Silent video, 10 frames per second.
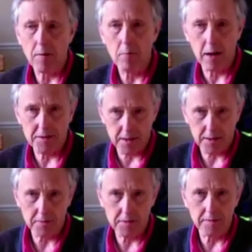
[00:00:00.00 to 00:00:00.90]
my
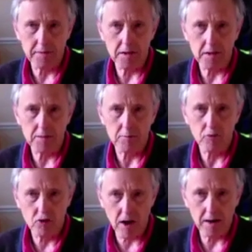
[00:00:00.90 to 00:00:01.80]
psychosynthesis
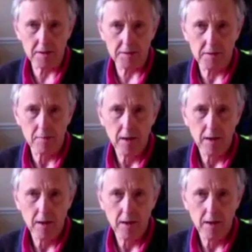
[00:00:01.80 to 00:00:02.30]
trainers,